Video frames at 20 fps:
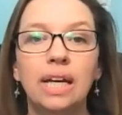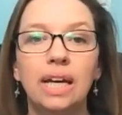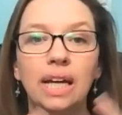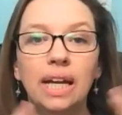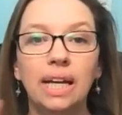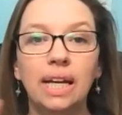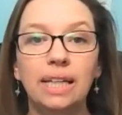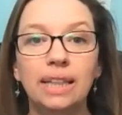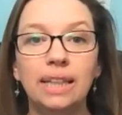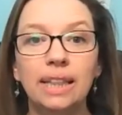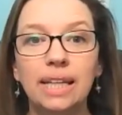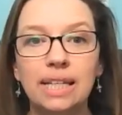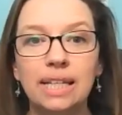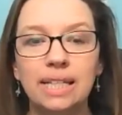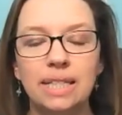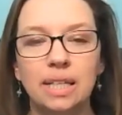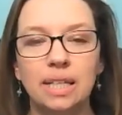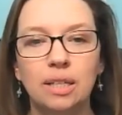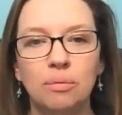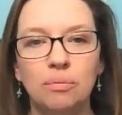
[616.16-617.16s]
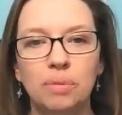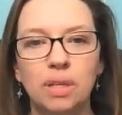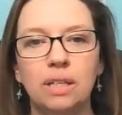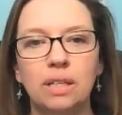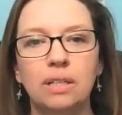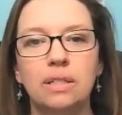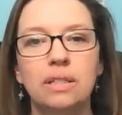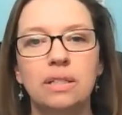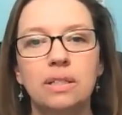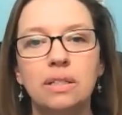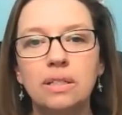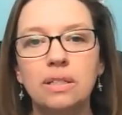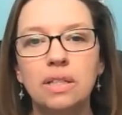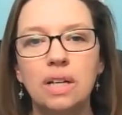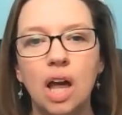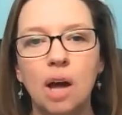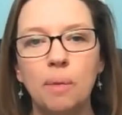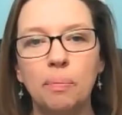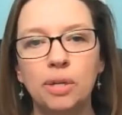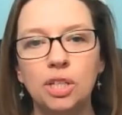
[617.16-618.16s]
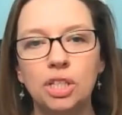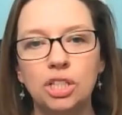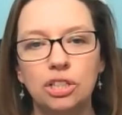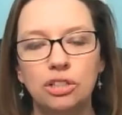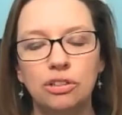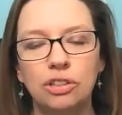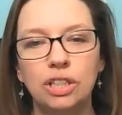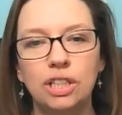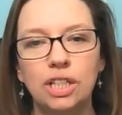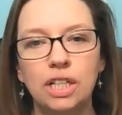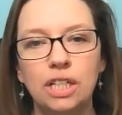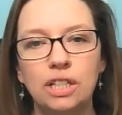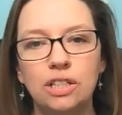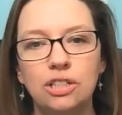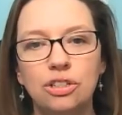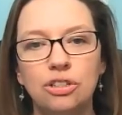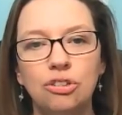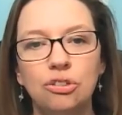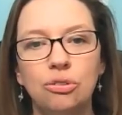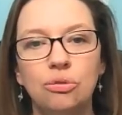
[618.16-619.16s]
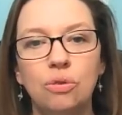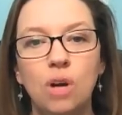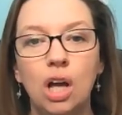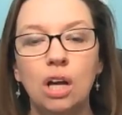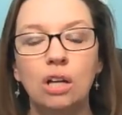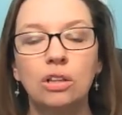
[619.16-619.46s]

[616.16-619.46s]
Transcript: and listen, because this is an opportunity to